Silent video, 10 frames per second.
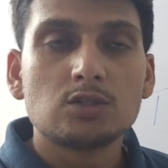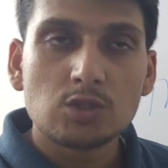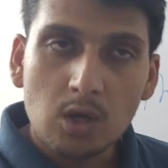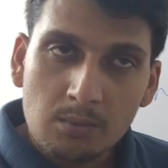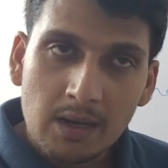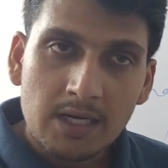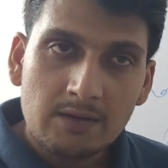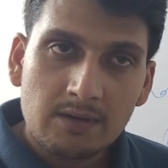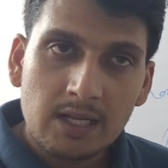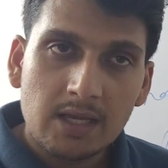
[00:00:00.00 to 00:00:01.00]
John
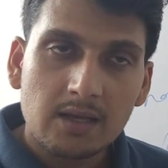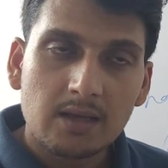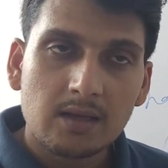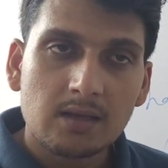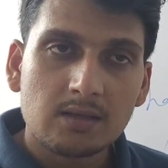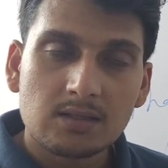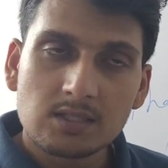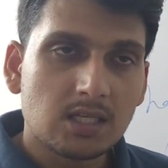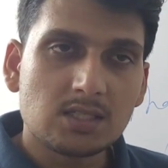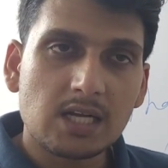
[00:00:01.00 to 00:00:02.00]
Mandeville.
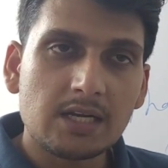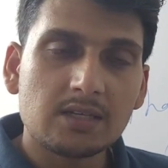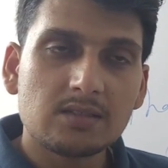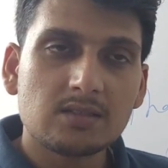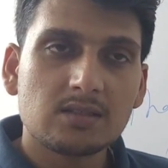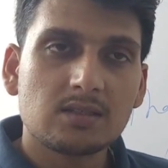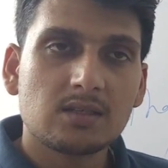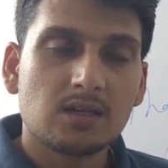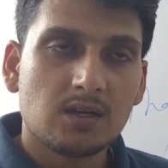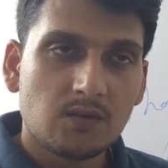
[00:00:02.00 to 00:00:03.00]
6 writers
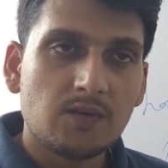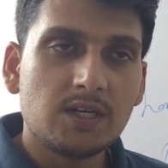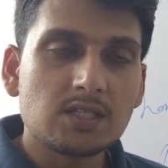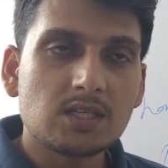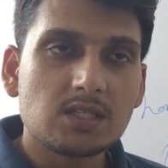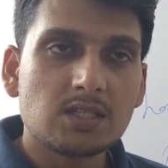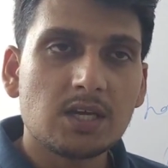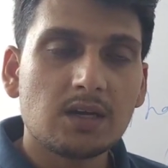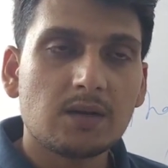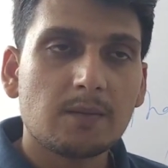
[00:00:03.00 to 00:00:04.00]
we discussed
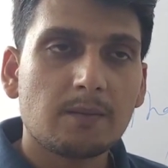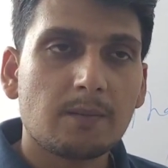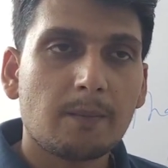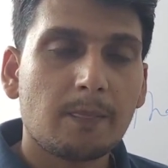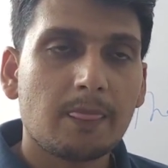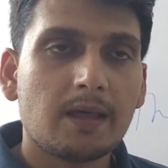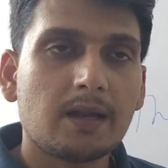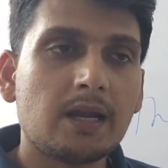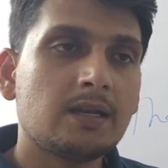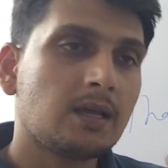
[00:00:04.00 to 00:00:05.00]
here,
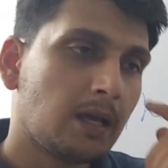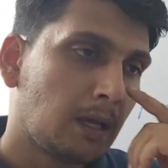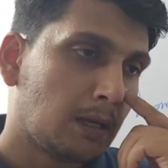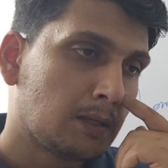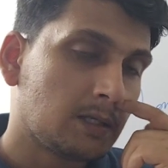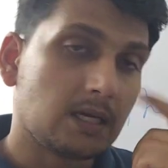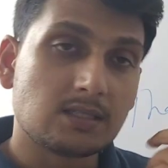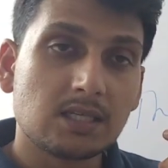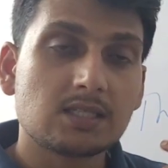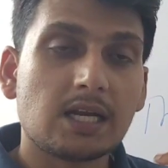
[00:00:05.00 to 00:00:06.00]
right? Yeah,
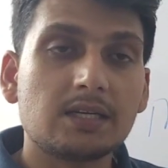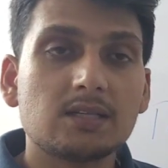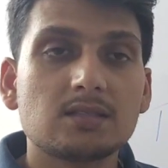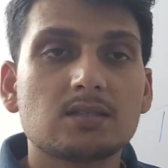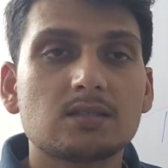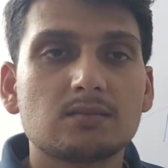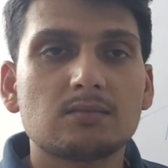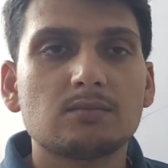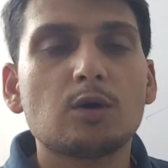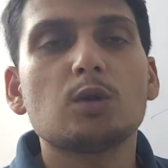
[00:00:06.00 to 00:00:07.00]
6 writers,
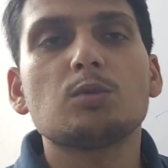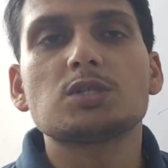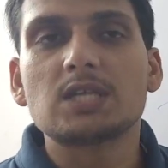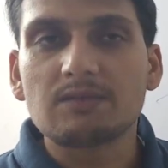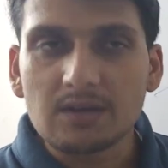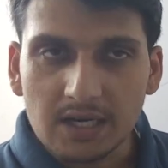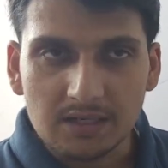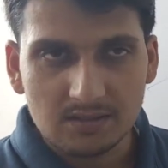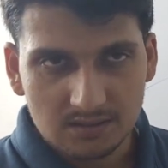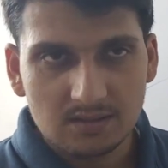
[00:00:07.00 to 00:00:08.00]
almost 7
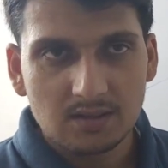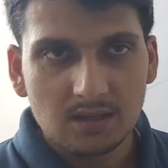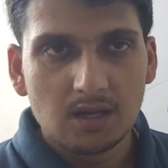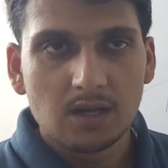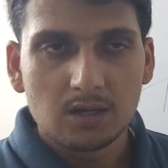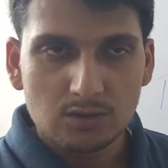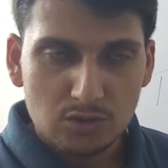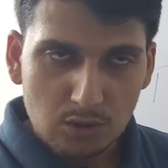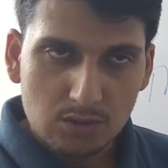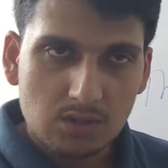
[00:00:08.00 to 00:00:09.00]
writers.
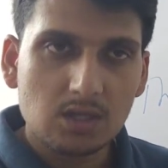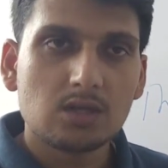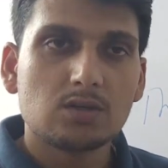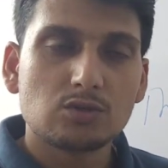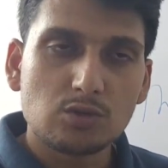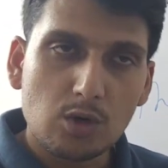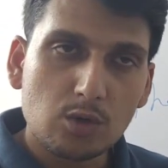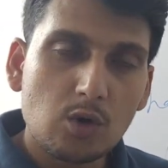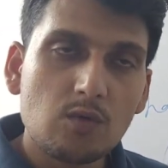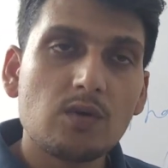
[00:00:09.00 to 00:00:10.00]
Chaucer,
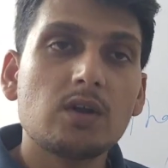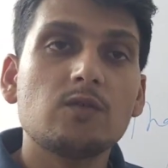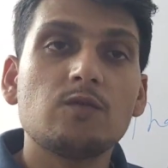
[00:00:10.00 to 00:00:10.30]
John Gower,